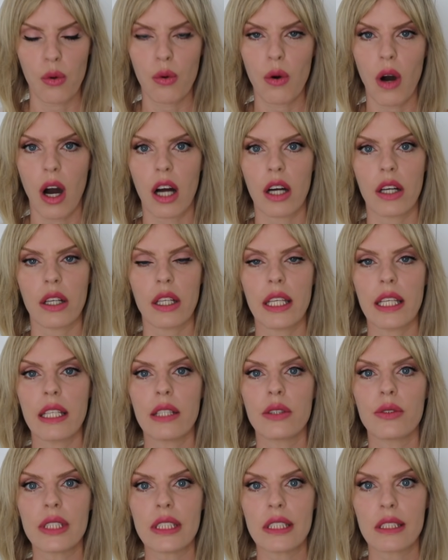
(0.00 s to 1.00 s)
who are
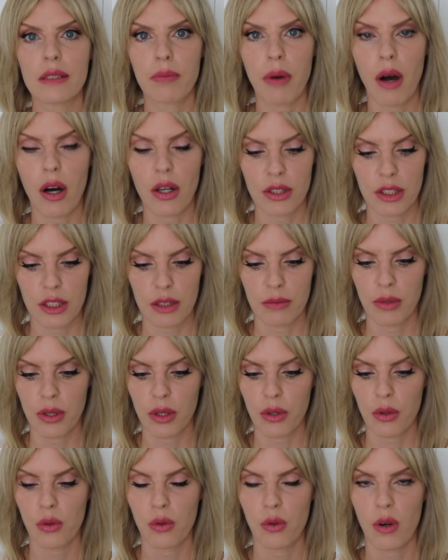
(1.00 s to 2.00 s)

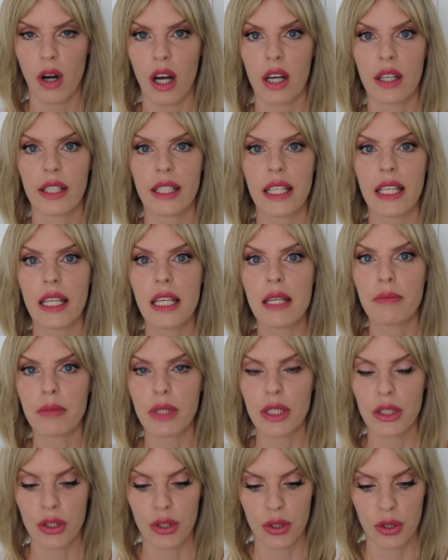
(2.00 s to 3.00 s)
irresponsible, who are
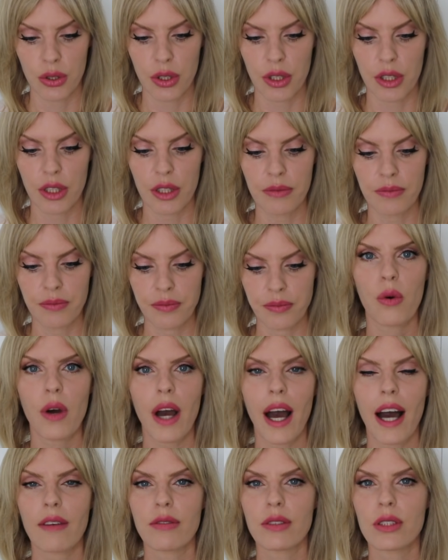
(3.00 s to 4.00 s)
immature, who
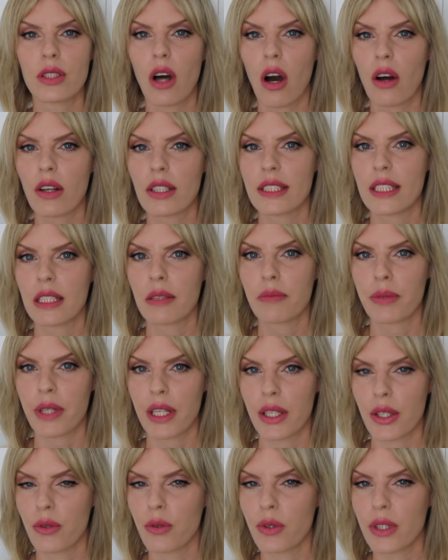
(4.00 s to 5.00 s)
have toxic
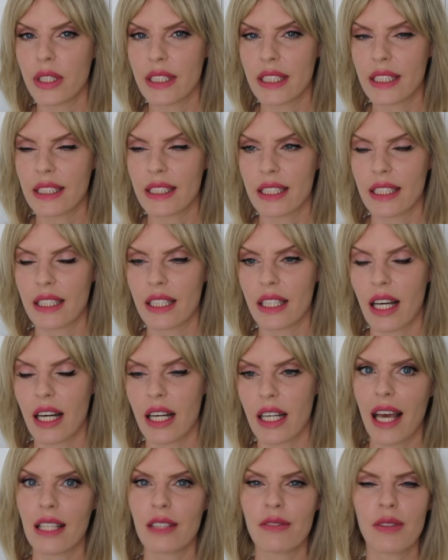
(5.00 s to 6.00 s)
priorities in
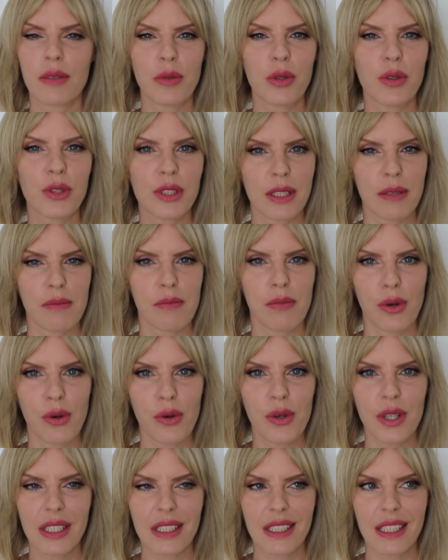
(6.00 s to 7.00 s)
life and the most
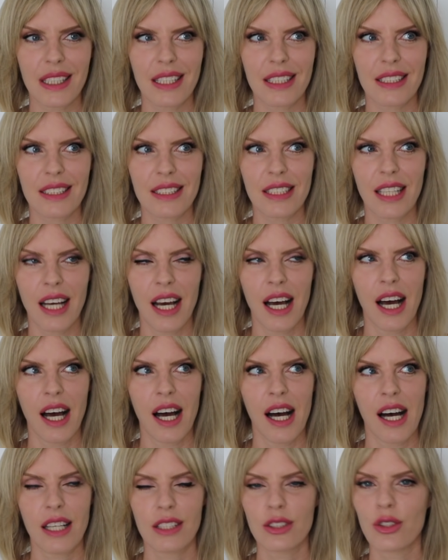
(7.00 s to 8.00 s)
important
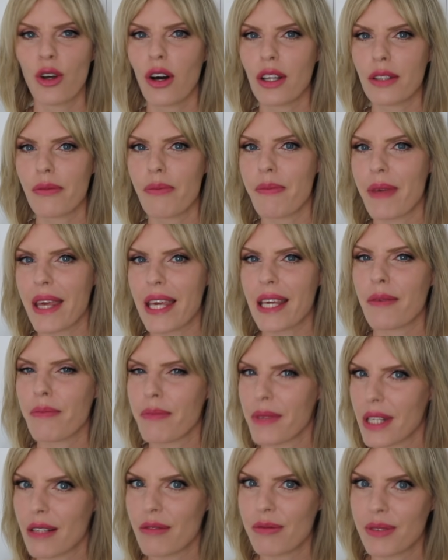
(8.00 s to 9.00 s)
don't make me